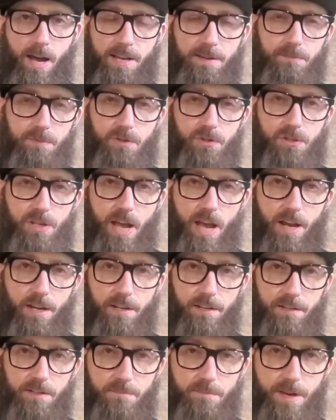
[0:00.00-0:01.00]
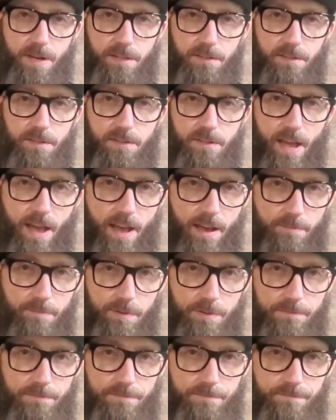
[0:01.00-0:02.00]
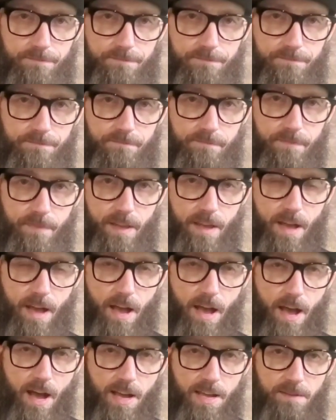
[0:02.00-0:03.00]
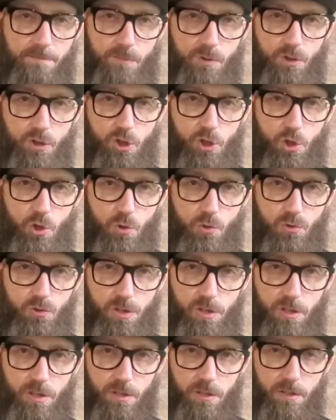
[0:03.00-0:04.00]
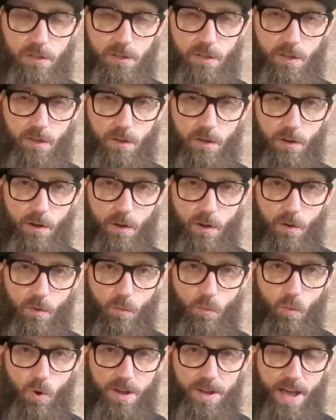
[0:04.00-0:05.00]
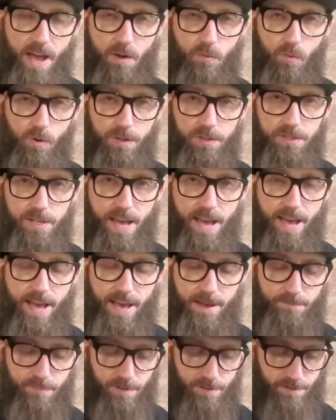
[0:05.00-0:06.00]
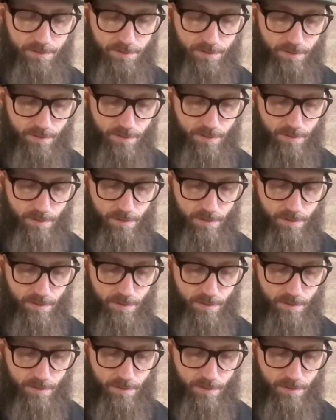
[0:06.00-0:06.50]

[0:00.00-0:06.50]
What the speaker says: I am deciding to make this happen. I am choosing what I want to happen.